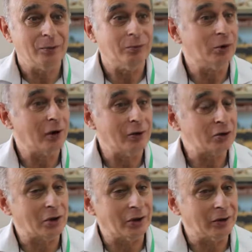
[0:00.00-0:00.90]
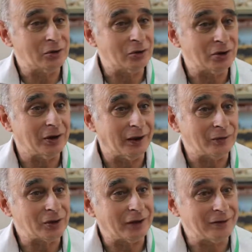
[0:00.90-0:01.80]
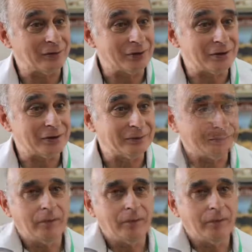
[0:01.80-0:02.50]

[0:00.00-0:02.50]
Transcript: more closely into CCAFS activities.